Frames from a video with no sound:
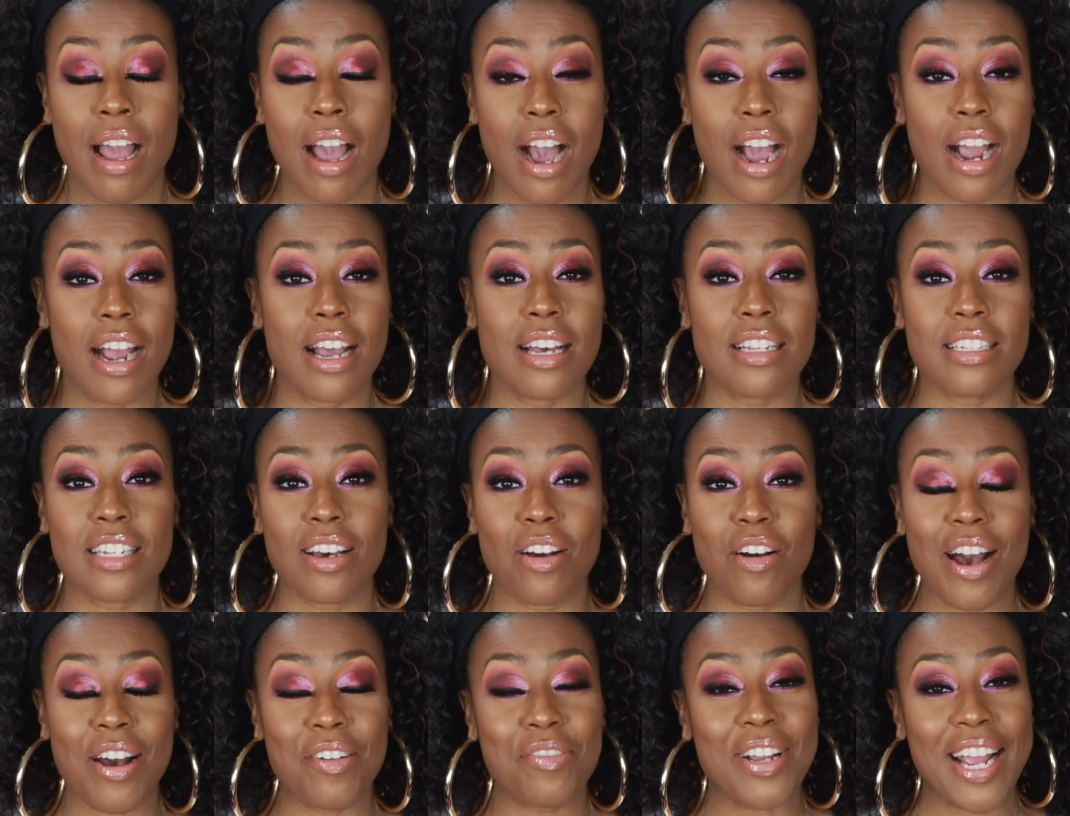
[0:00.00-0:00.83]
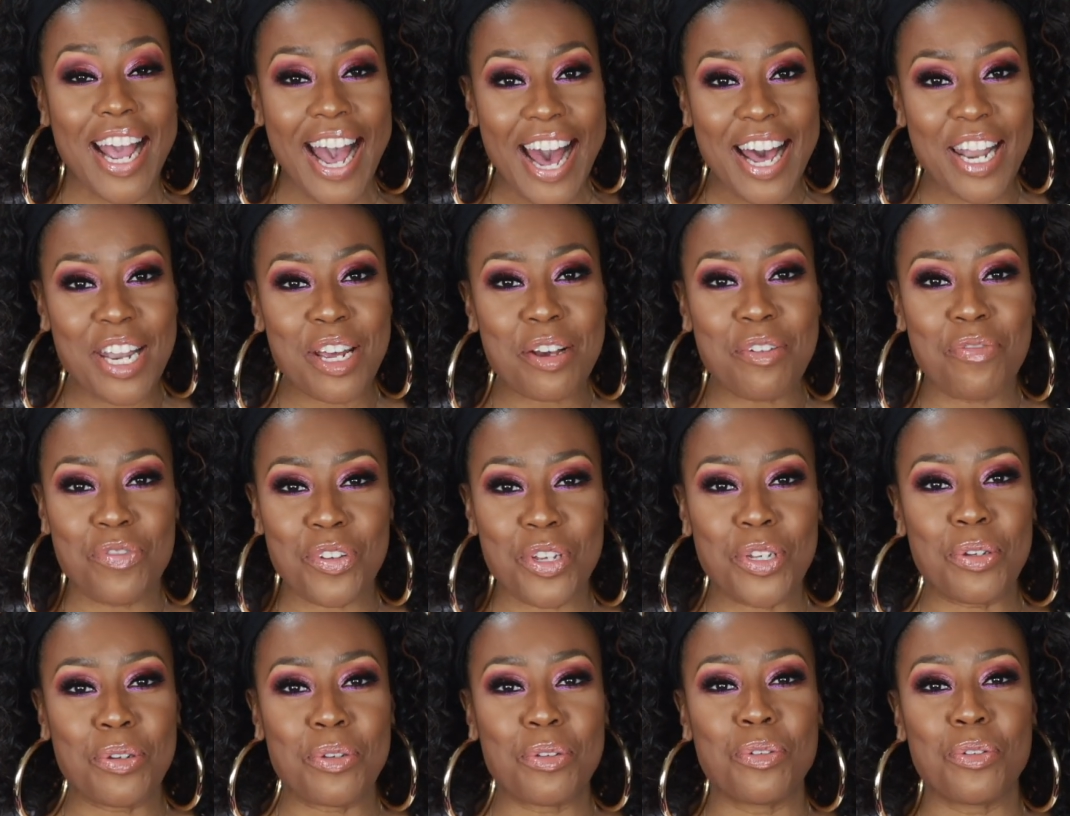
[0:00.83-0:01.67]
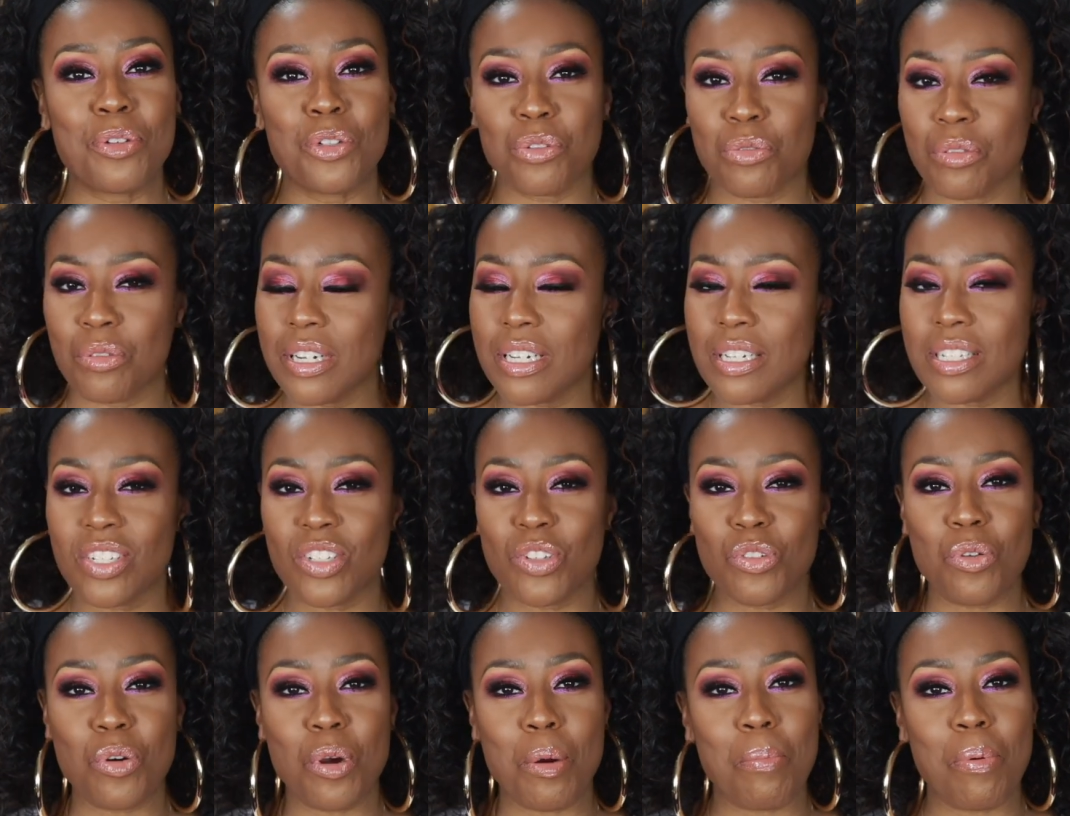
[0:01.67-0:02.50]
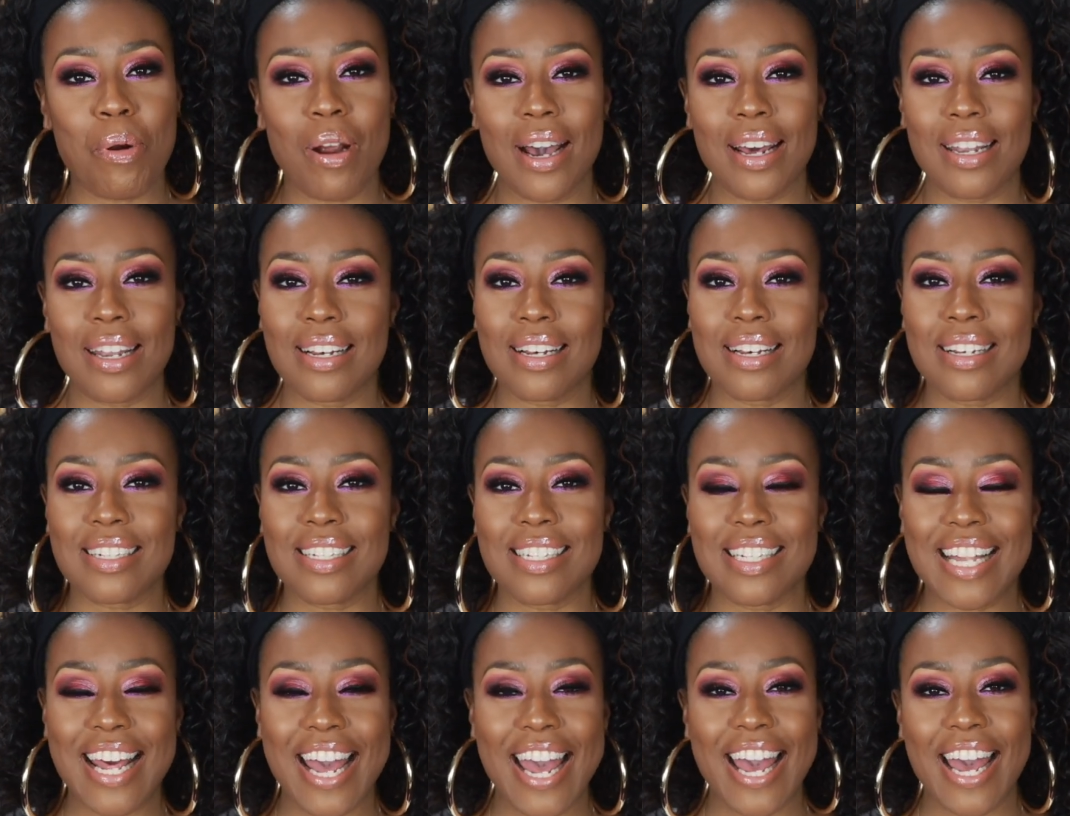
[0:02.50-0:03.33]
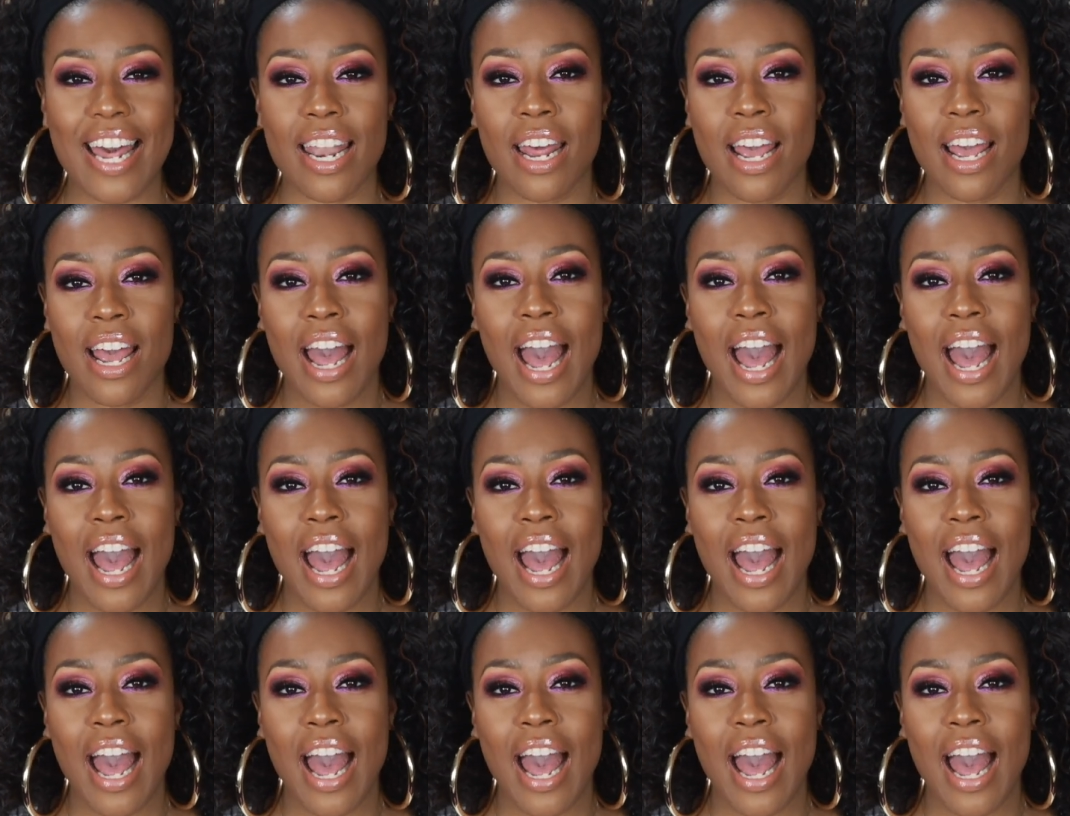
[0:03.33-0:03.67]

All right, so I've got a few drugstore products that